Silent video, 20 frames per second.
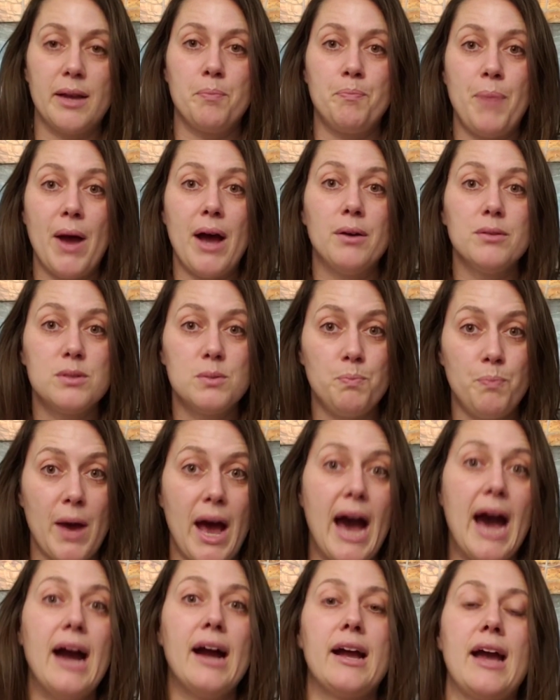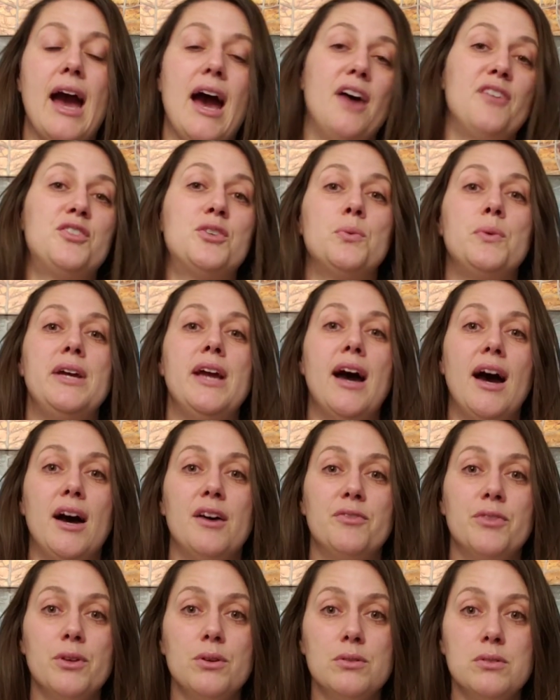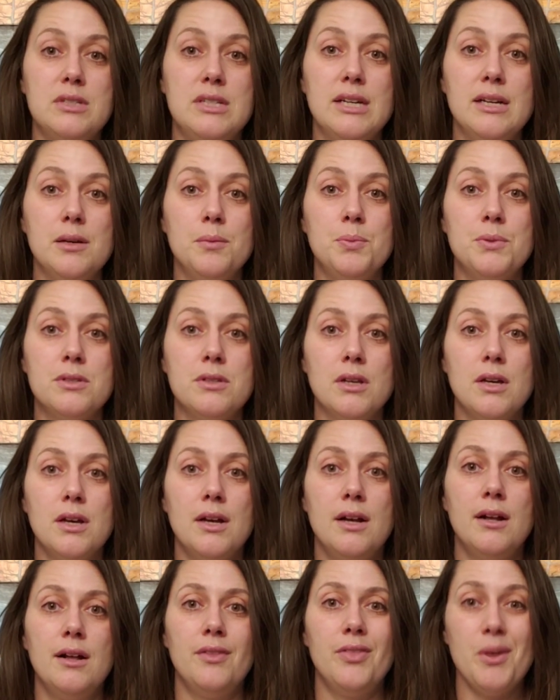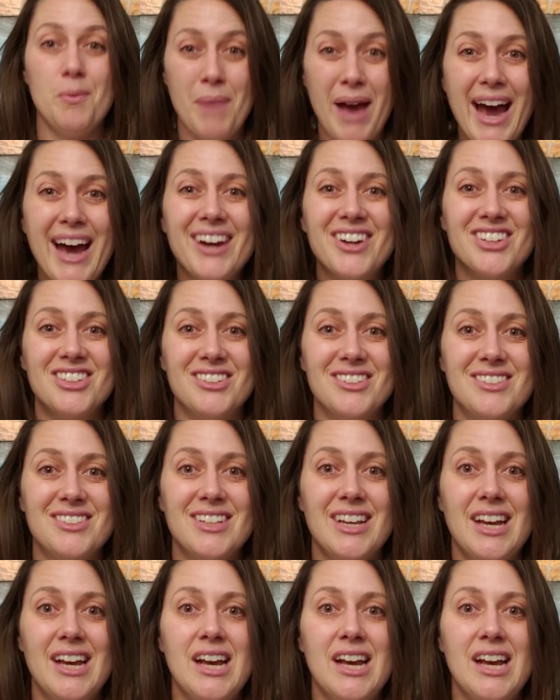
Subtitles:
bounce back after we have those dips that matters.